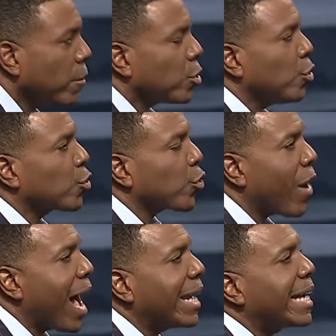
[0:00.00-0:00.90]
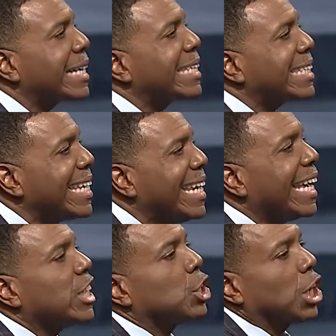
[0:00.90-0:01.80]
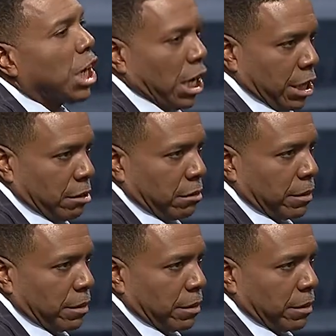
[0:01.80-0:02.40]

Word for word: to try to get it done.